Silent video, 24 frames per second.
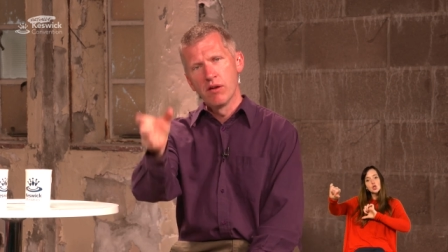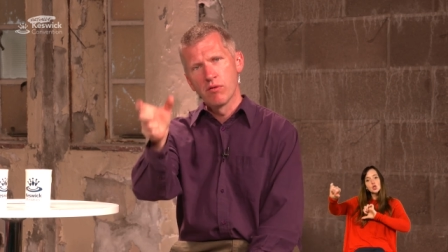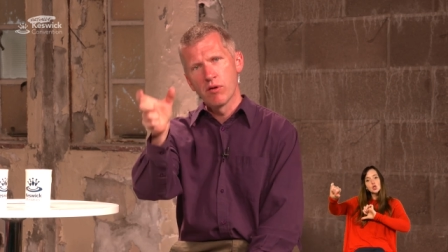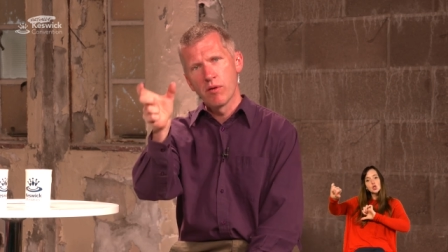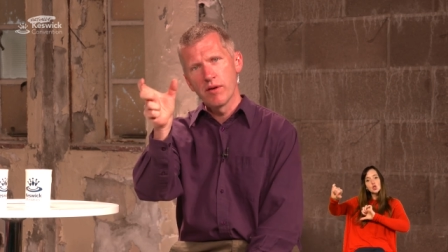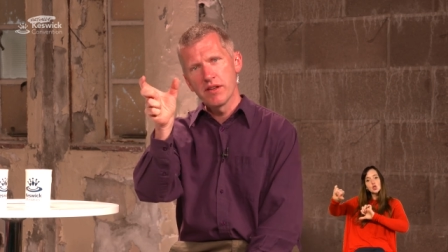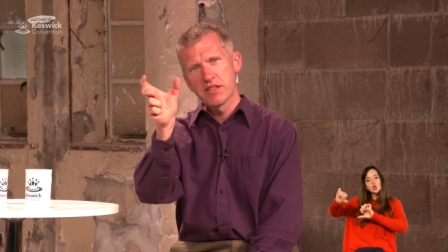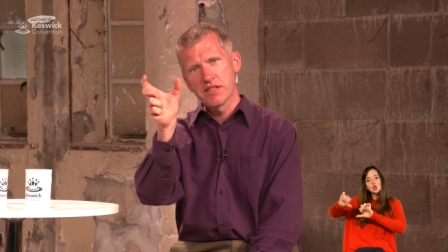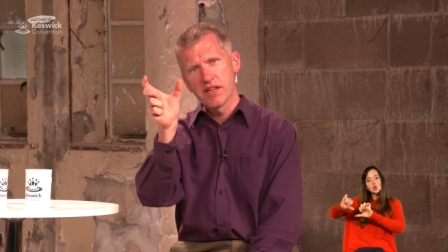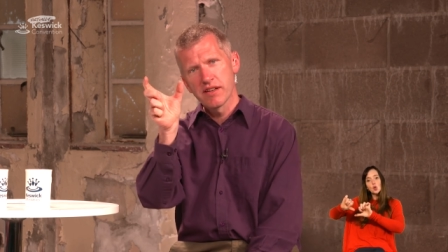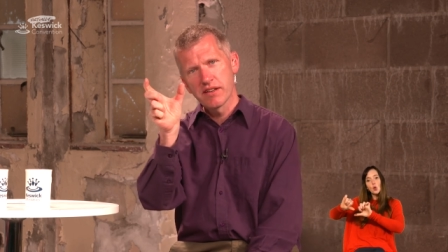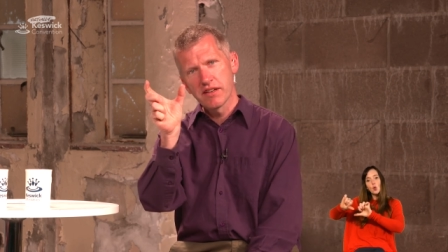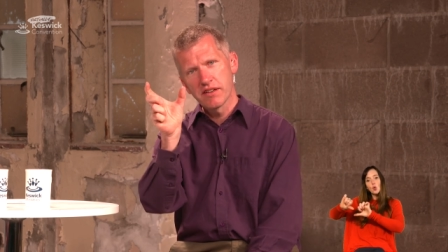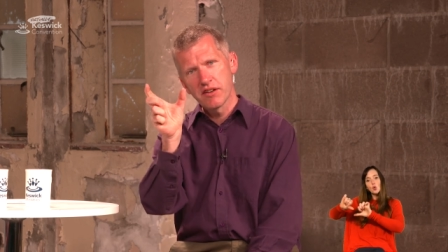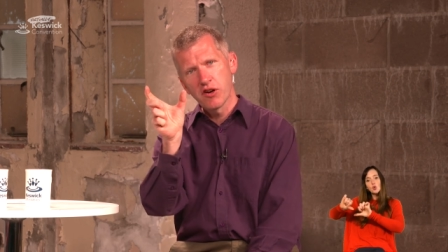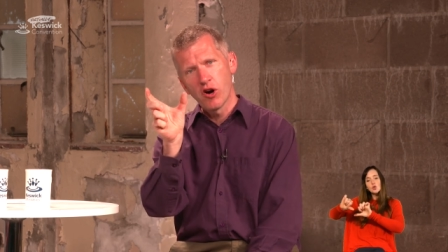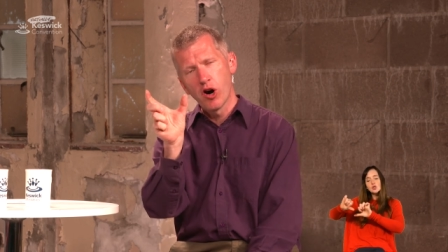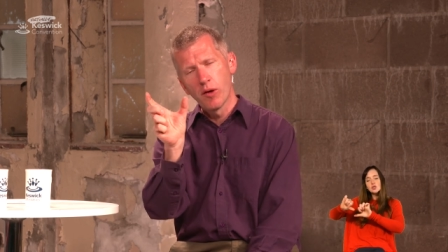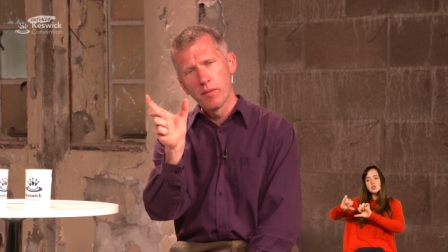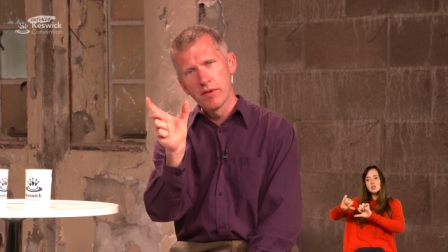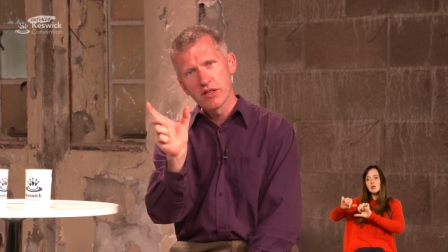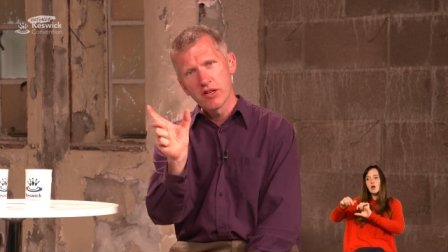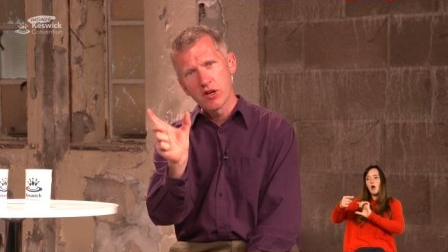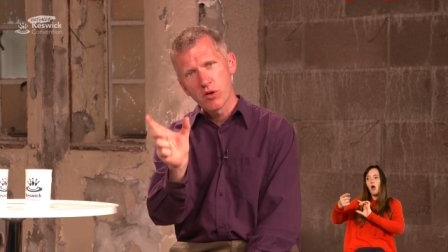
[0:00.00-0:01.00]
where we take a
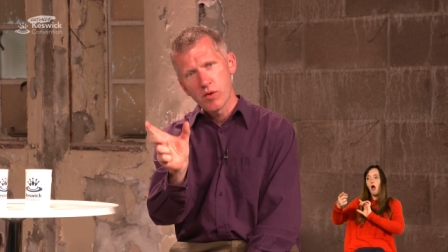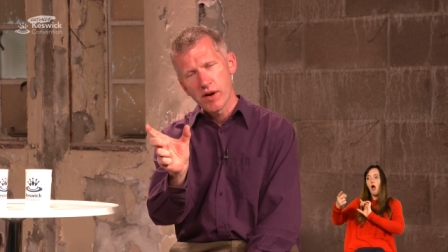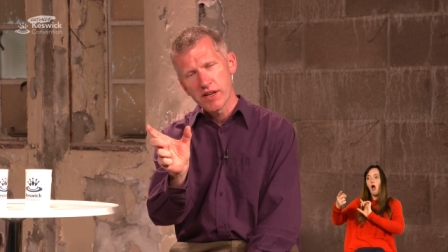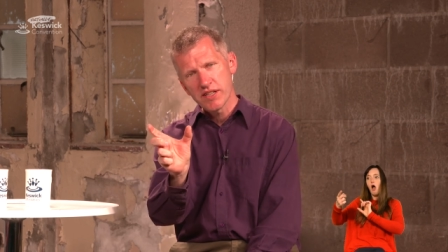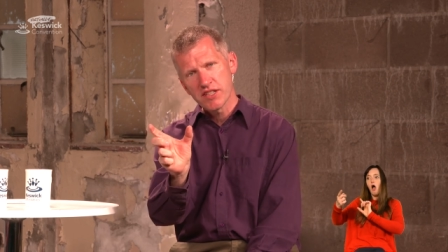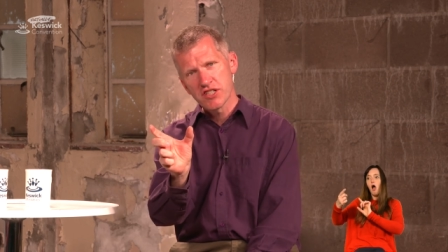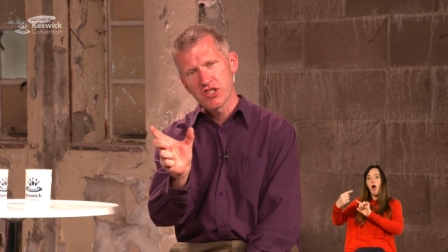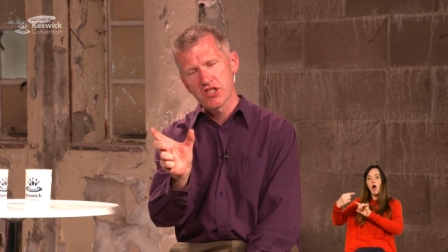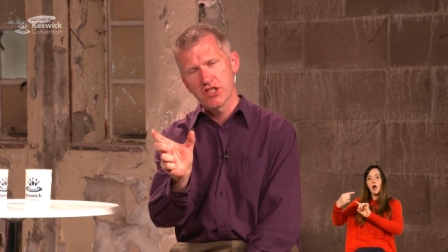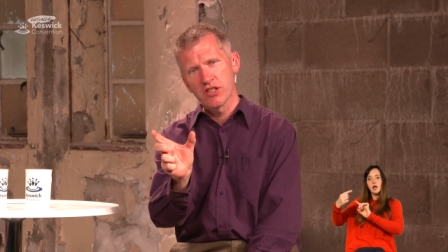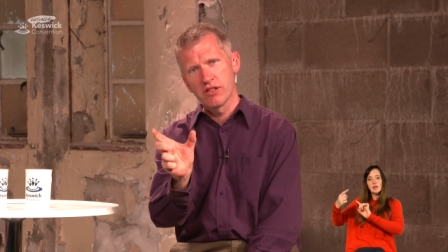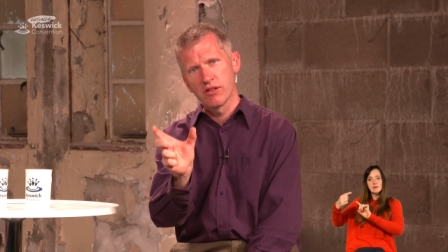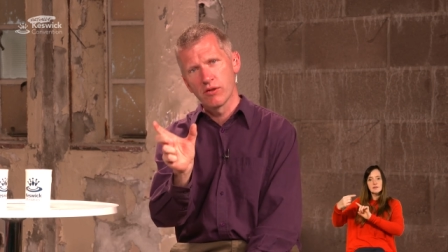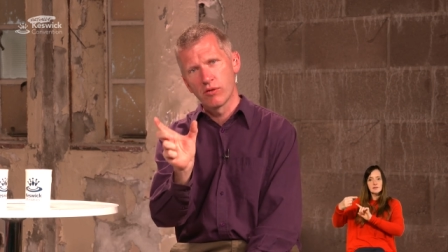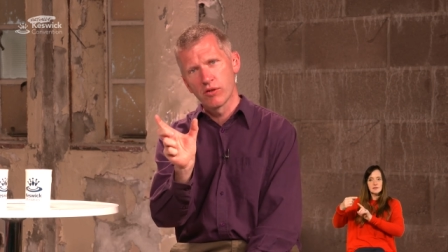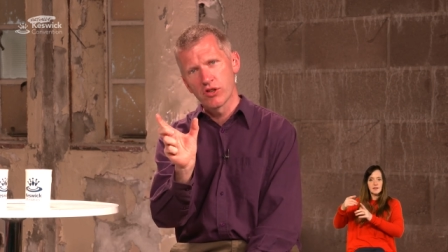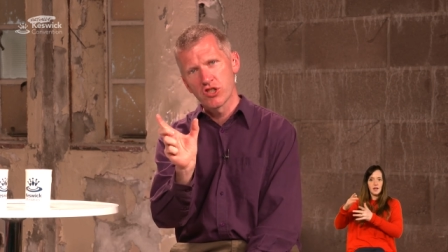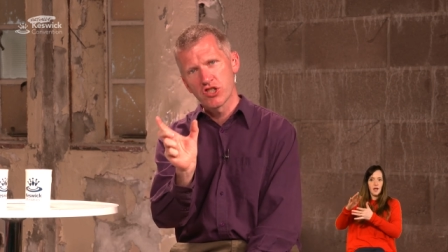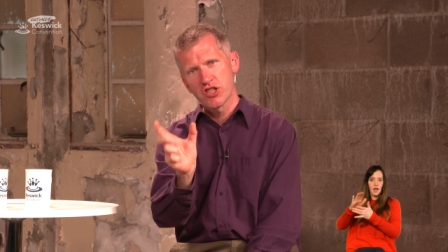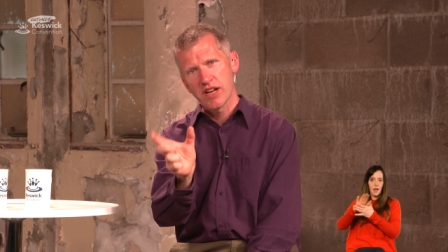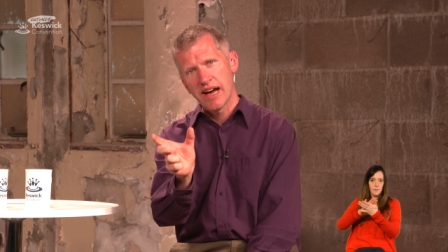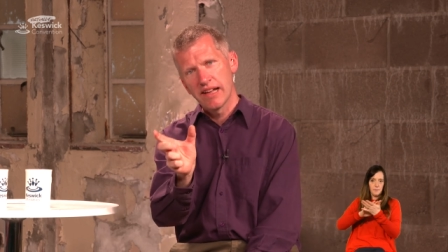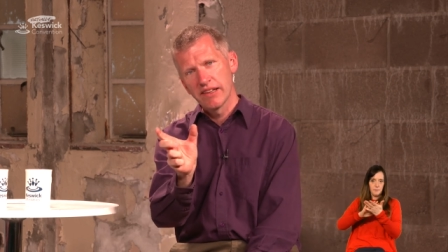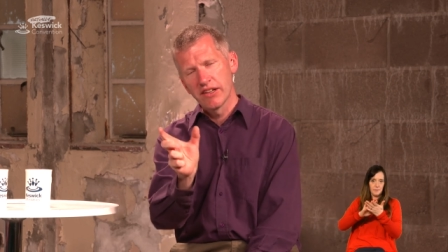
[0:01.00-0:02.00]
common question or
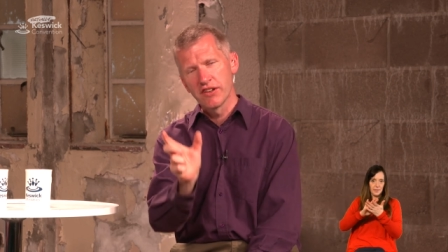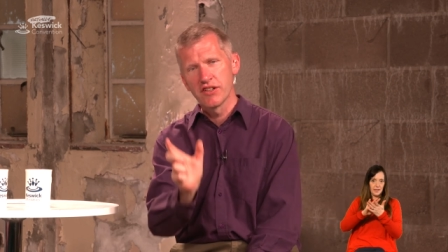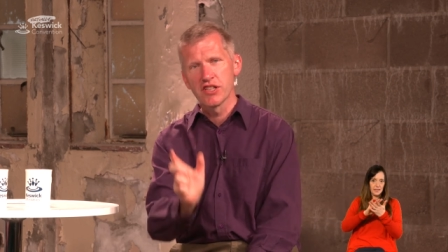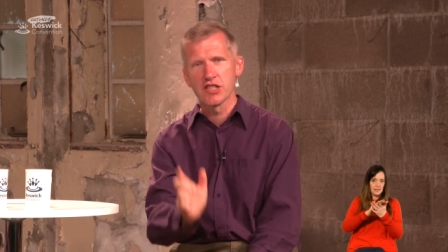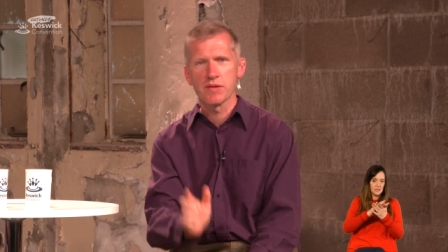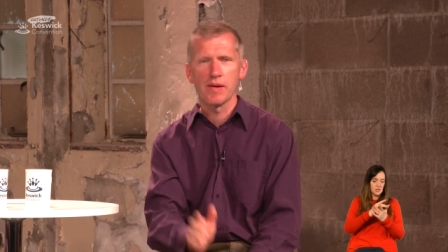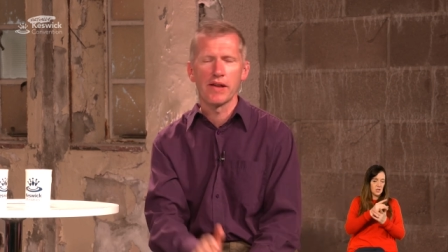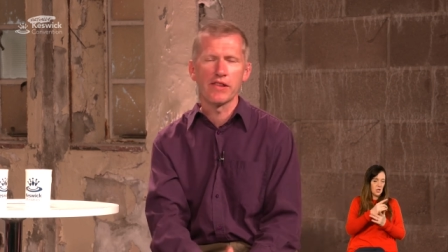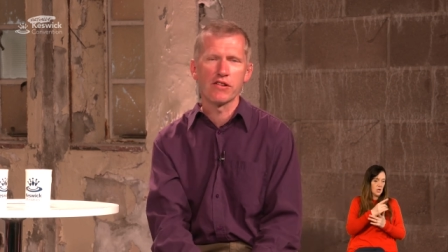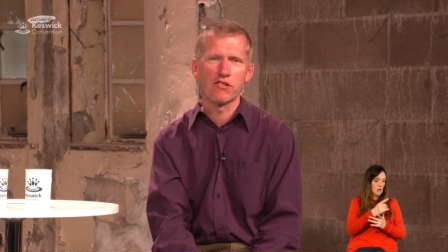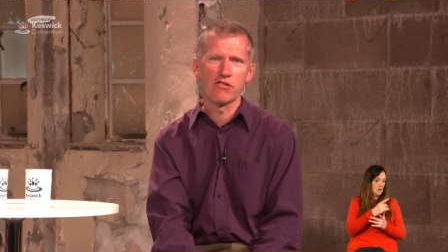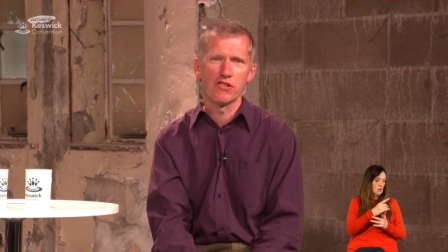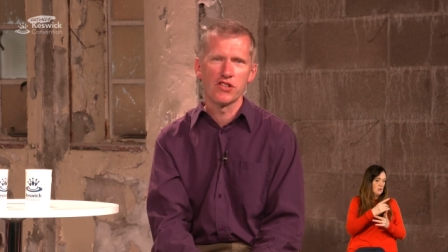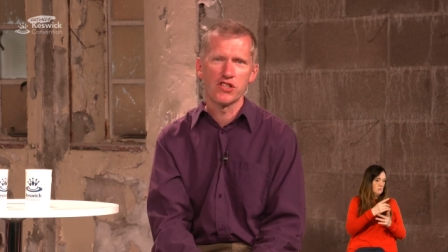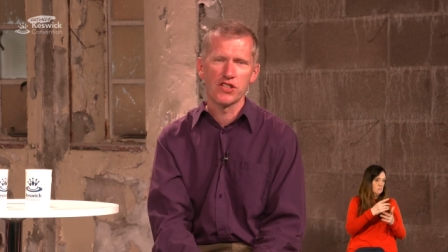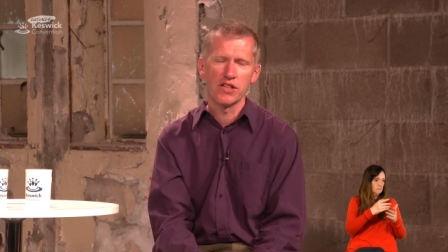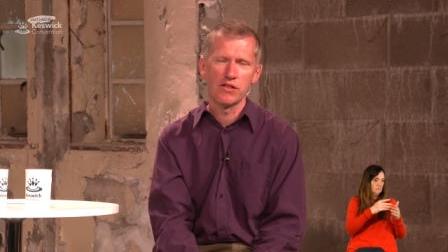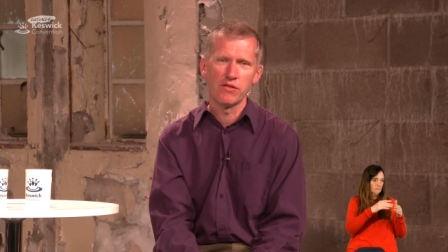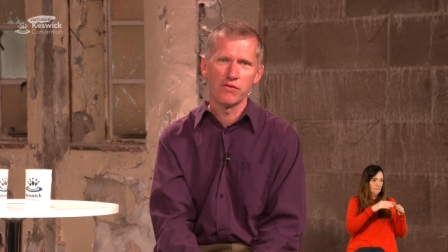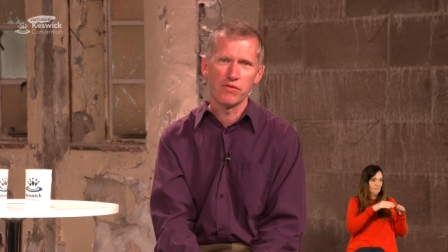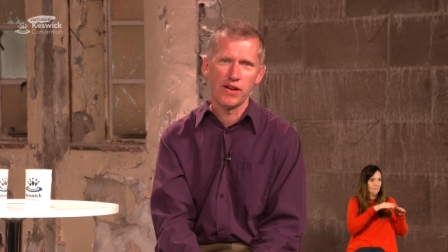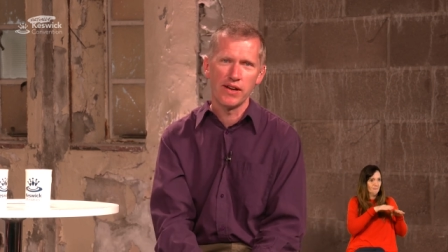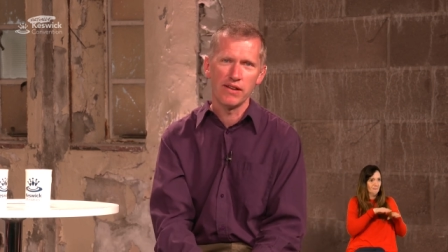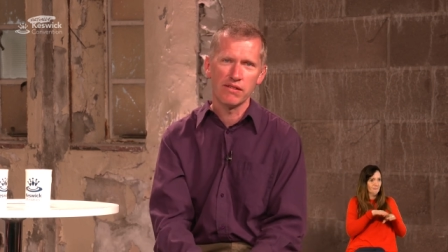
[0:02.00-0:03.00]
challenge about the
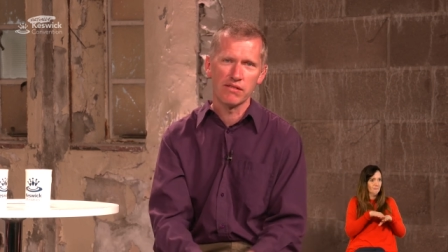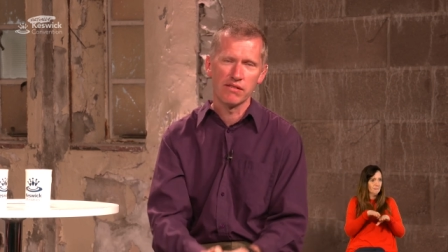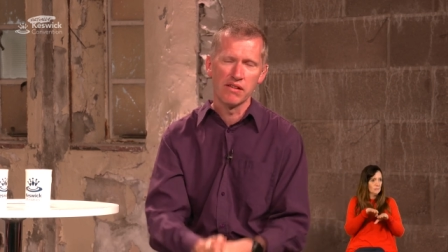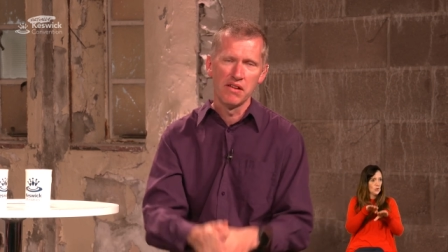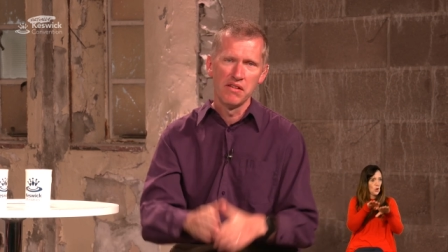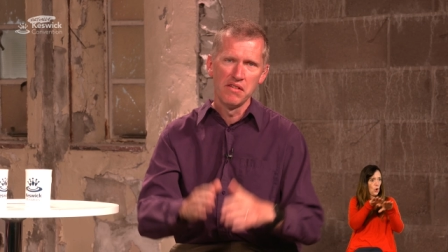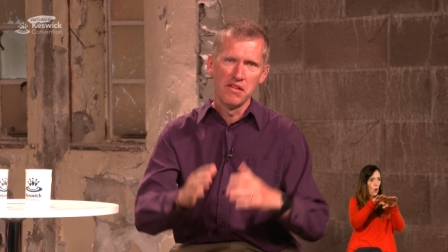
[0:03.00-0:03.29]
Christian faith